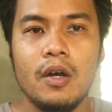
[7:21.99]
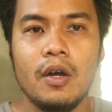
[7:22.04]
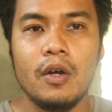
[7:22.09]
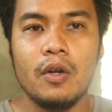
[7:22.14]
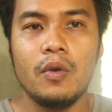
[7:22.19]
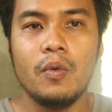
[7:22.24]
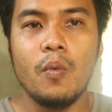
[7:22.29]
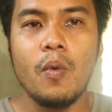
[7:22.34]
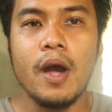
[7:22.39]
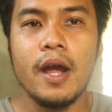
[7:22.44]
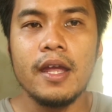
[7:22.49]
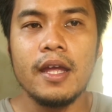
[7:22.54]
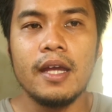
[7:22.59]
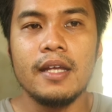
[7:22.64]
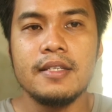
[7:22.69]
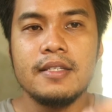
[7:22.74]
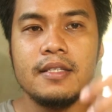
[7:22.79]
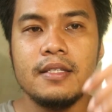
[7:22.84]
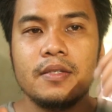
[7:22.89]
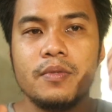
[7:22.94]
on why
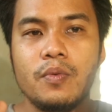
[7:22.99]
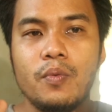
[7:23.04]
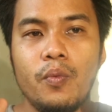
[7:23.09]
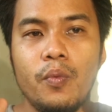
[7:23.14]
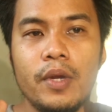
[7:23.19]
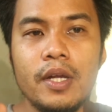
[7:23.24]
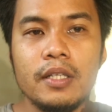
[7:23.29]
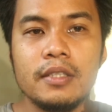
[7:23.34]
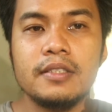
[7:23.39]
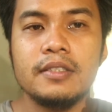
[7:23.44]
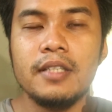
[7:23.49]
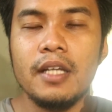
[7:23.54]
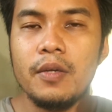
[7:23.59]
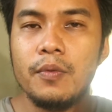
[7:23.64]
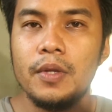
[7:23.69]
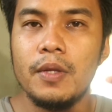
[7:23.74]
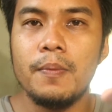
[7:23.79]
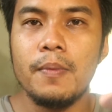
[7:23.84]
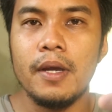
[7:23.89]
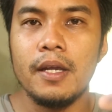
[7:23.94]
I will stay
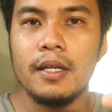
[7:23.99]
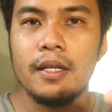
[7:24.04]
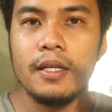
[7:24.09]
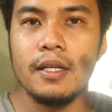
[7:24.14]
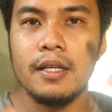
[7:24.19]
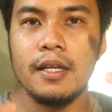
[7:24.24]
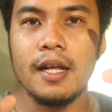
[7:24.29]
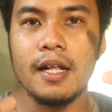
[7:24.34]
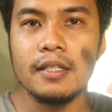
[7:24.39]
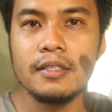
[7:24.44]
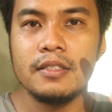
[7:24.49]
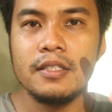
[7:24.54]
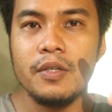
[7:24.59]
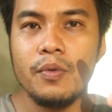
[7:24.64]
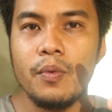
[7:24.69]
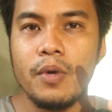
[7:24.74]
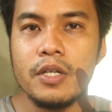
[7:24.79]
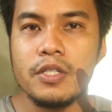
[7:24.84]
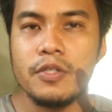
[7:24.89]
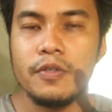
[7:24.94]
with my Galaxy
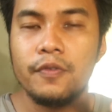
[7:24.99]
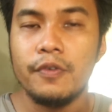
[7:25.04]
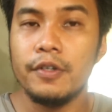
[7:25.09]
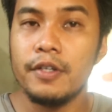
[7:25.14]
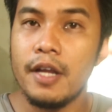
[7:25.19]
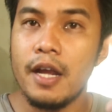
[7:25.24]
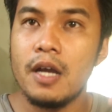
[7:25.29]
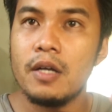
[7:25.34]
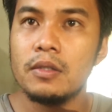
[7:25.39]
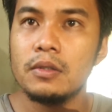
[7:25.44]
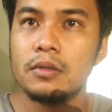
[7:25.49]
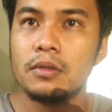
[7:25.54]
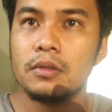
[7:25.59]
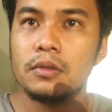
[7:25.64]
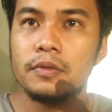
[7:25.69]
Watch for now,